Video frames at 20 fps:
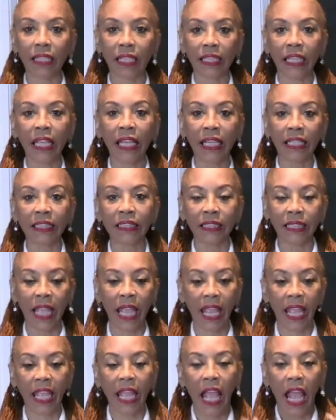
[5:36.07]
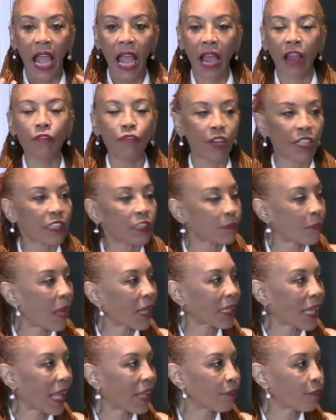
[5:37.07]
and he is saying, I rest my
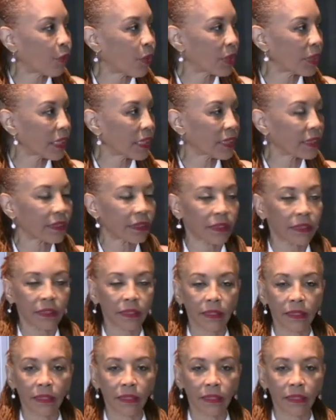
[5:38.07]
life on this.